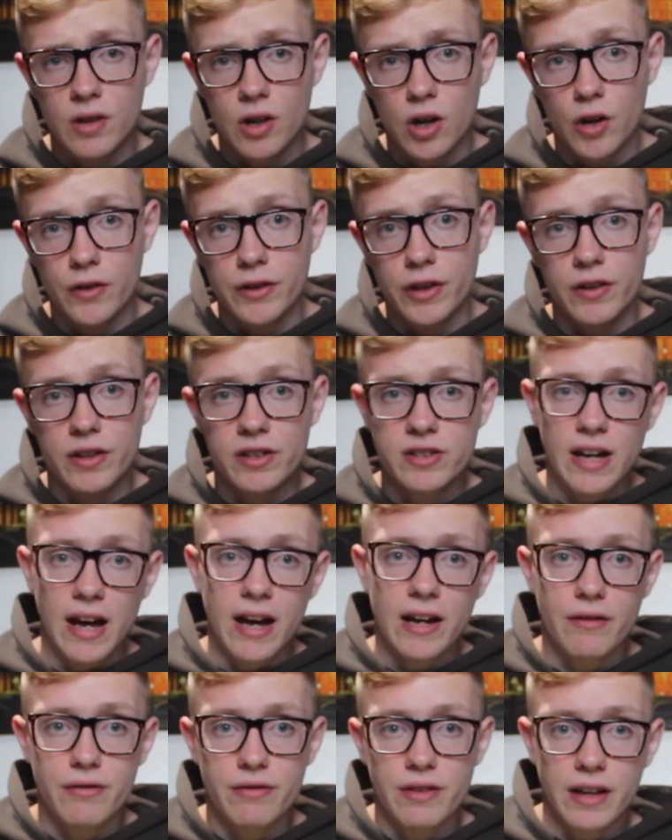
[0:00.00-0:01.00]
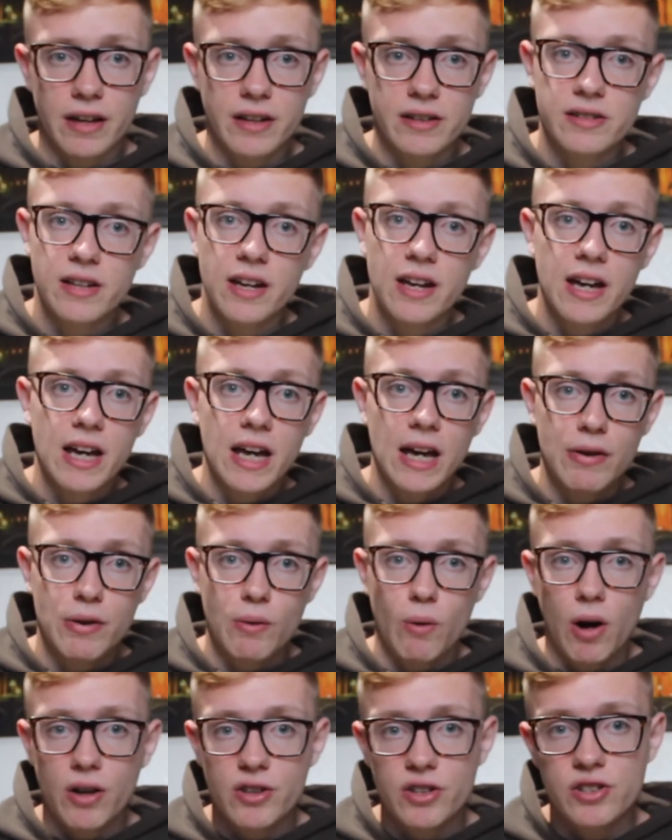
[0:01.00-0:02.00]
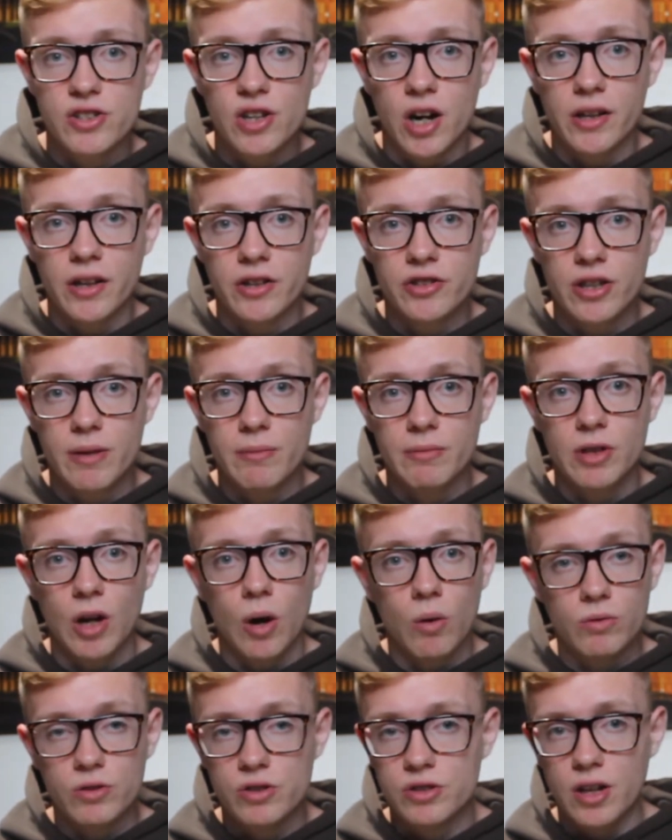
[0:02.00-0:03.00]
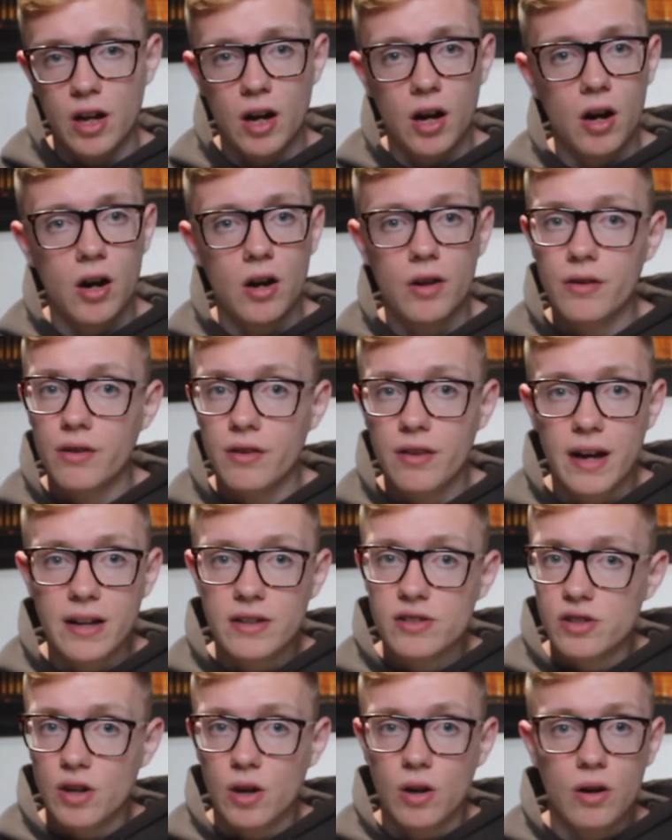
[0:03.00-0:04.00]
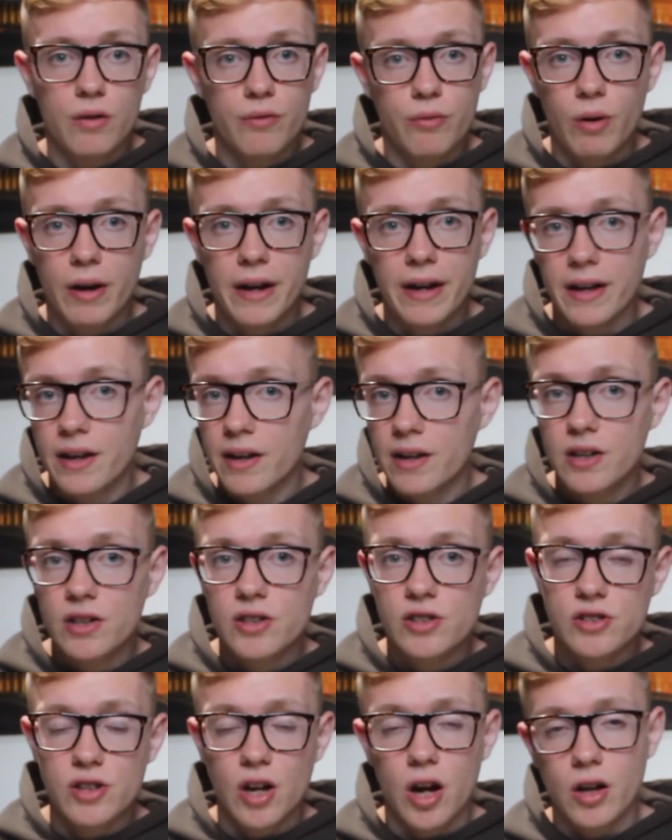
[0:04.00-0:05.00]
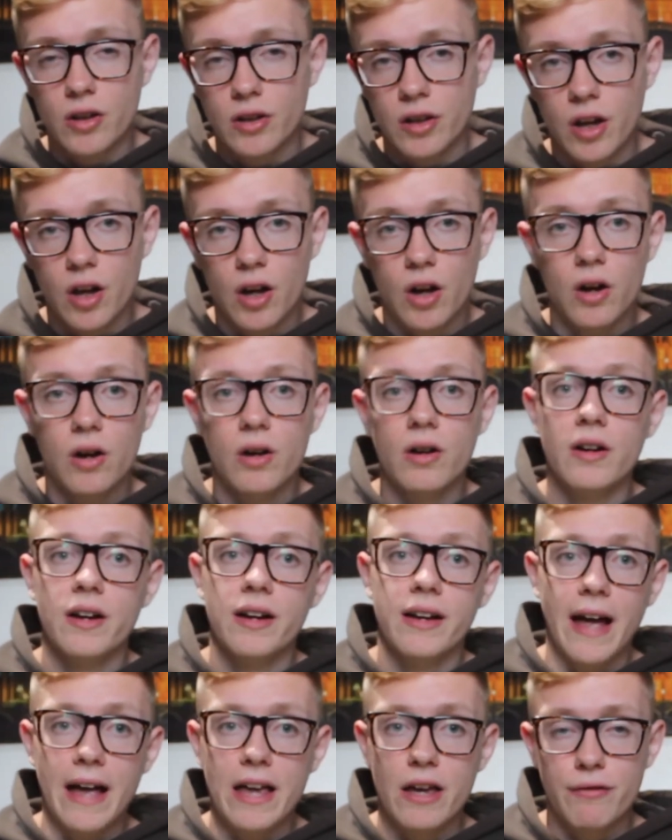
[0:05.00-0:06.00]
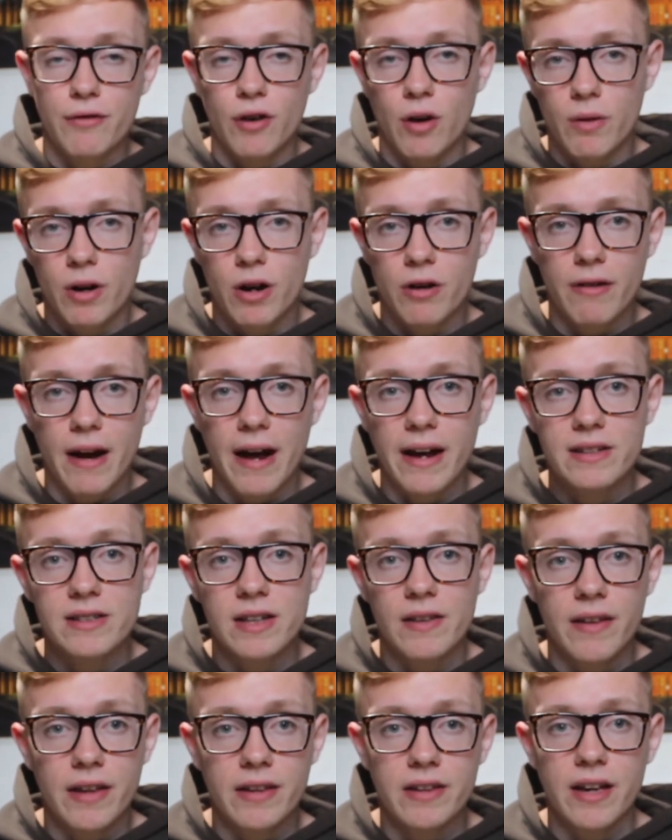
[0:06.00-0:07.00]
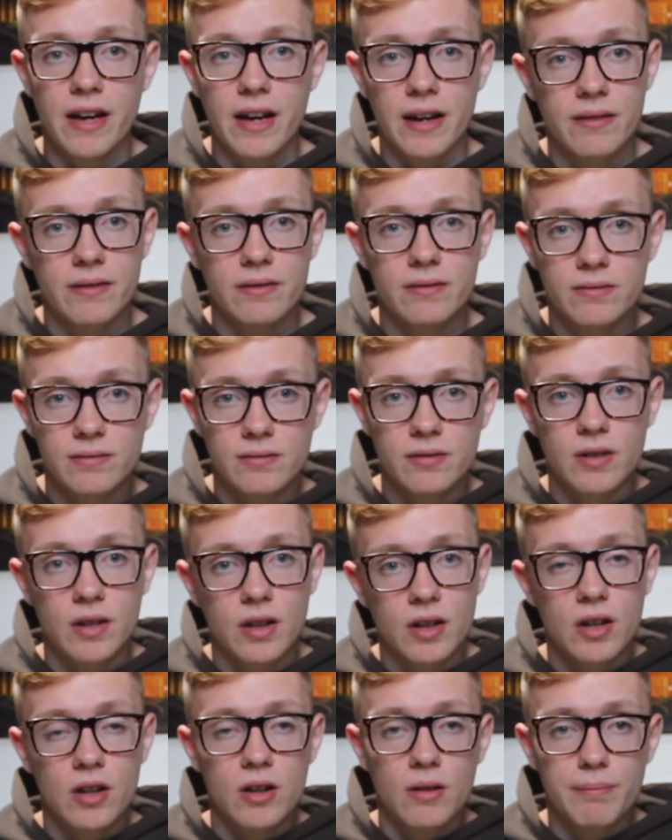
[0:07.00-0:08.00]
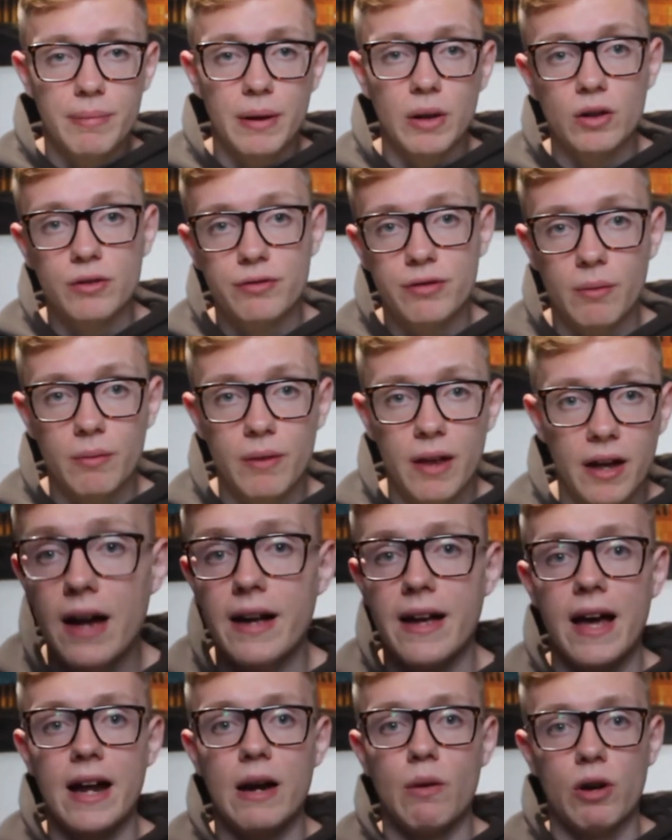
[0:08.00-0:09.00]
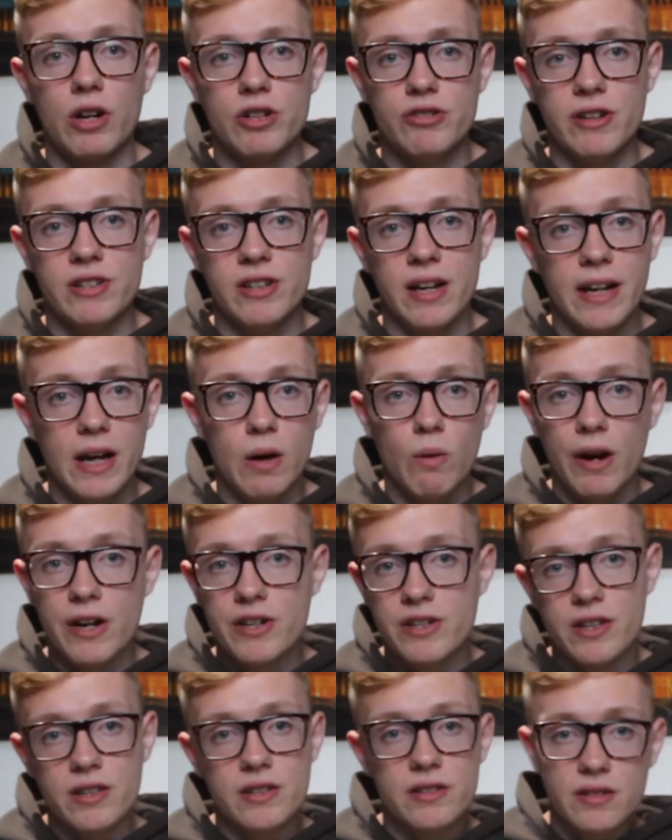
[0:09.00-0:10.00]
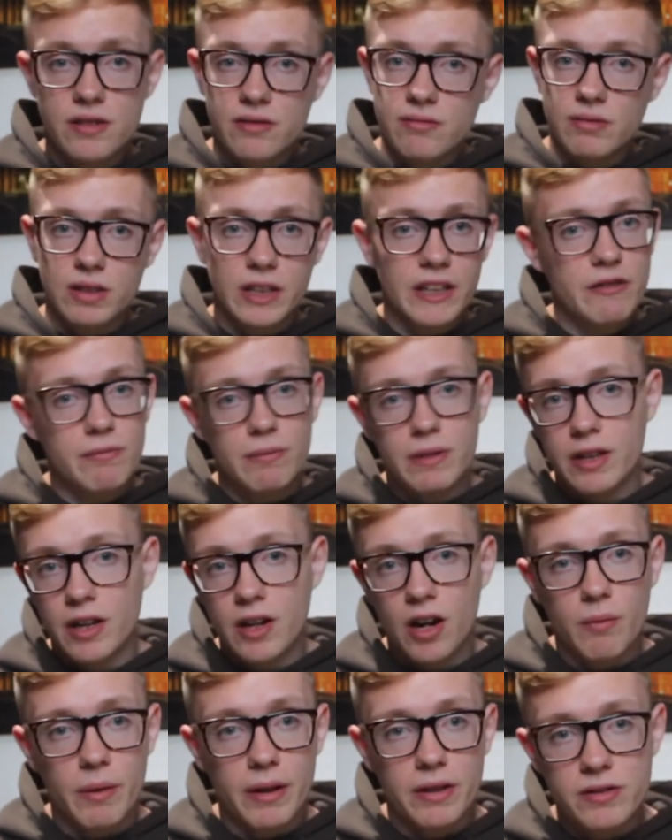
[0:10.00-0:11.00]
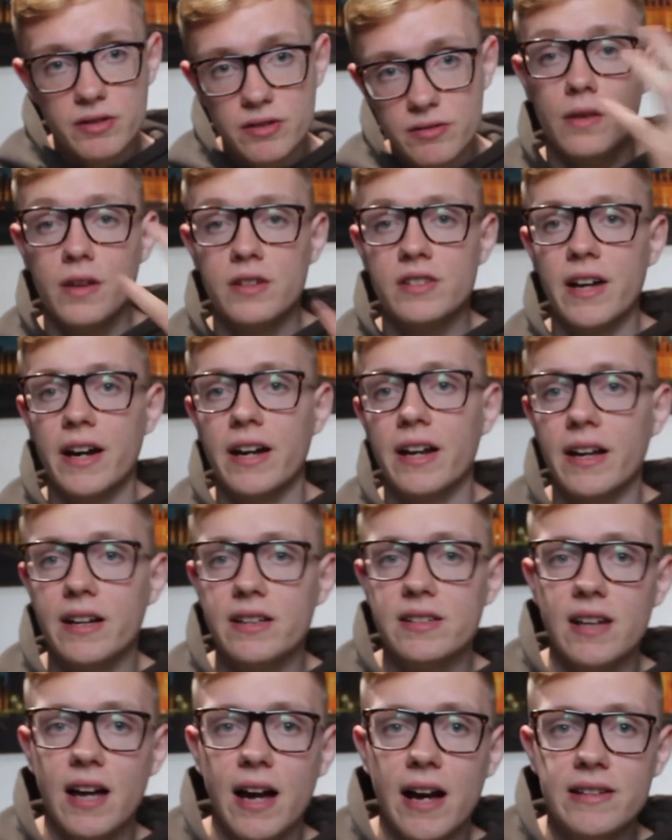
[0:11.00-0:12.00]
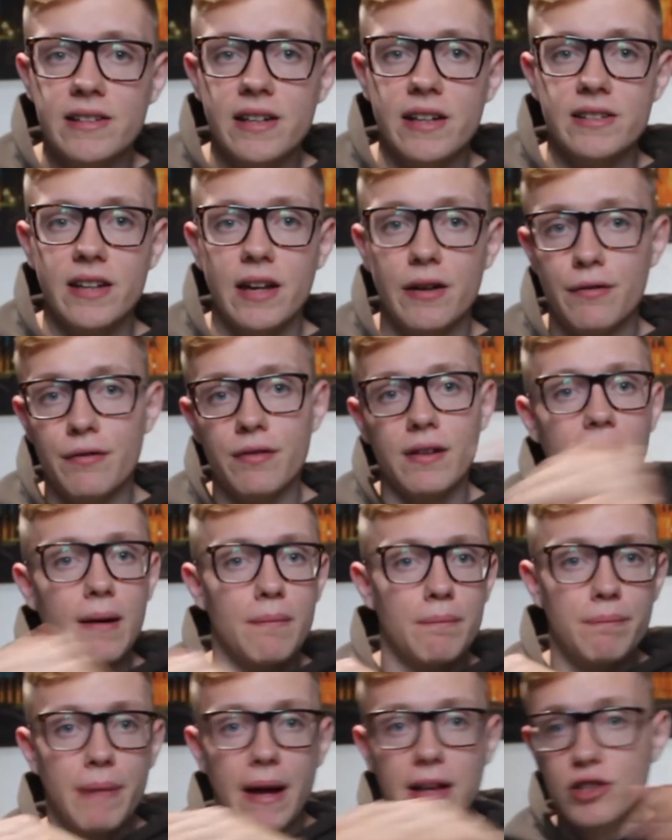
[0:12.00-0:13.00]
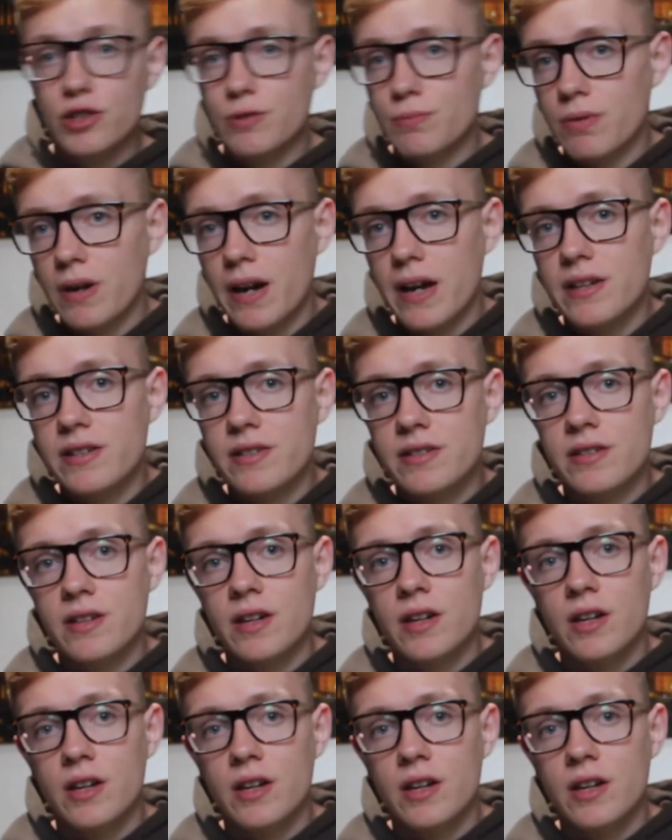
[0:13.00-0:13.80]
on the other side of things, if you are just starting the gym, don't start on that sort of weight. Start low, get your form correct, and then yeah, build from there. Again, I want to stress, any questions, leave them in the comments. The second exercise is a flat bench press.